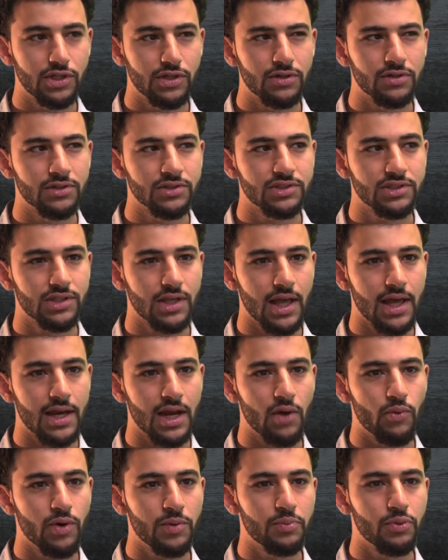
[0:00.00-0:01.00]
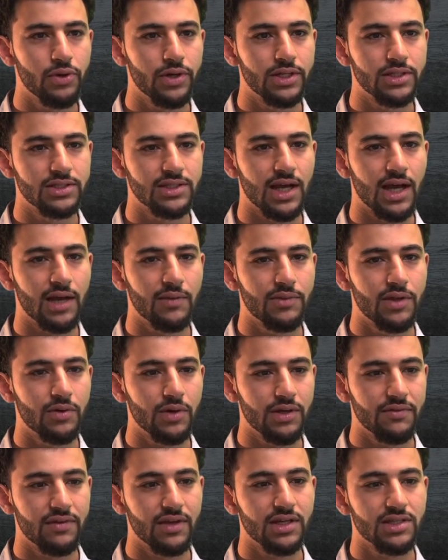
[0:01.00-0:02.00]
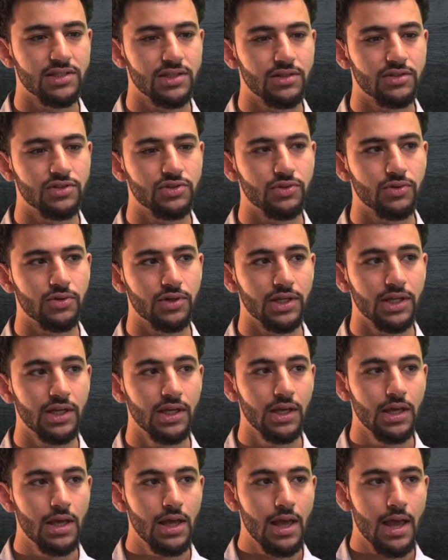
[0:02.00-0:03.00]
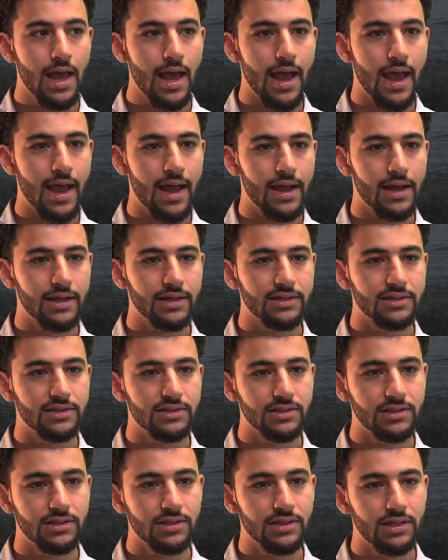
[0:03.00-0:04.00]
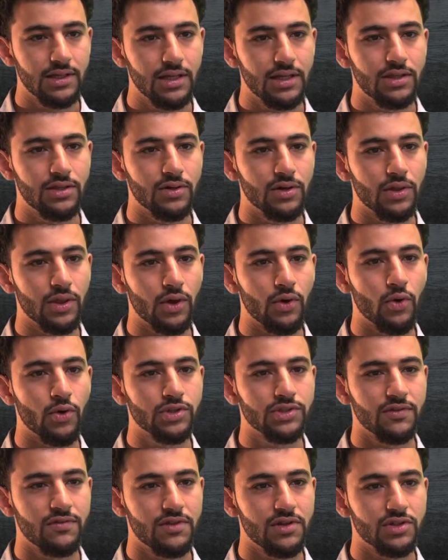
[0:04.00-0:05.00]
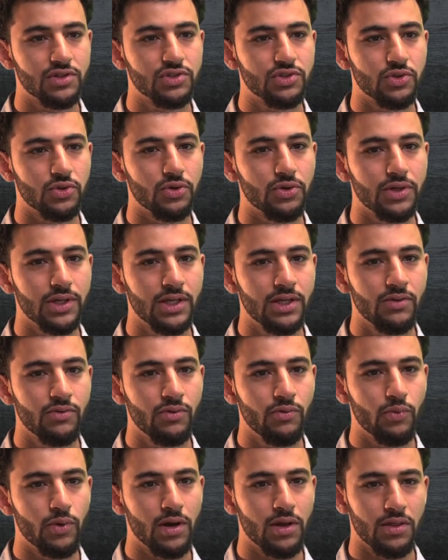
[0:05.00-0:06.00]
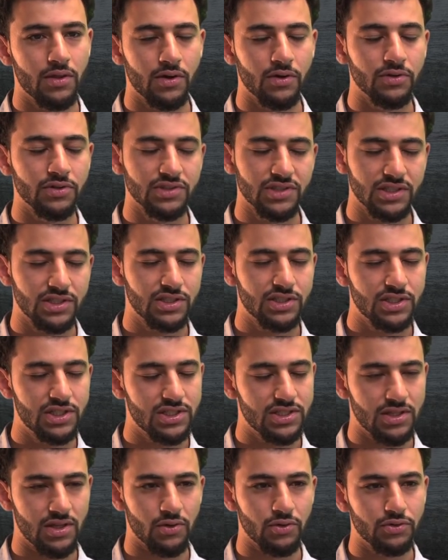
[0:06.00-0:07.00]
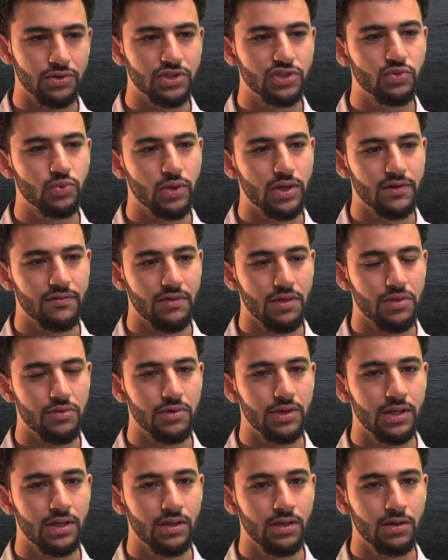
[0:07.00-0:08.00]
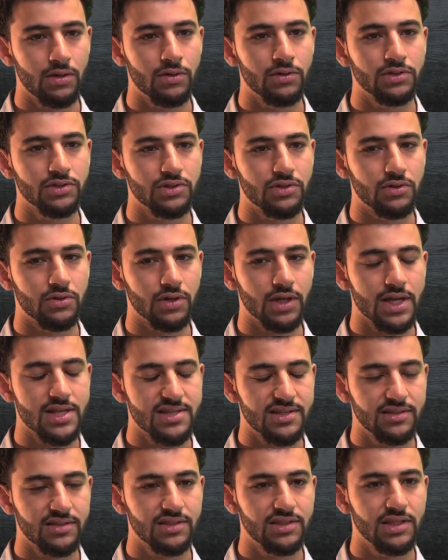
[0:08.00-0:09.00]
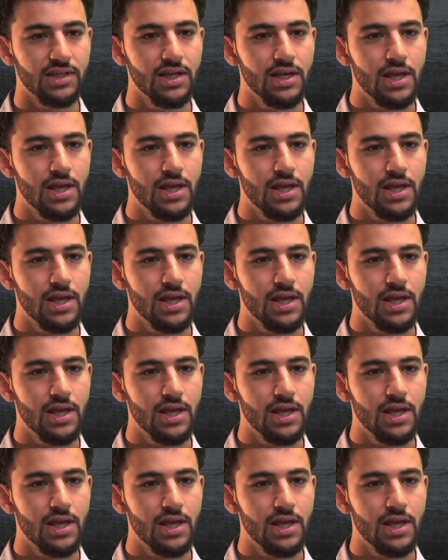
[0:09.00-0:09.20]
girls. And at one point in time, they were giving us their story. And during the course of their story, one of the girls, and she's the oldest one of the three girls, they're all cousins,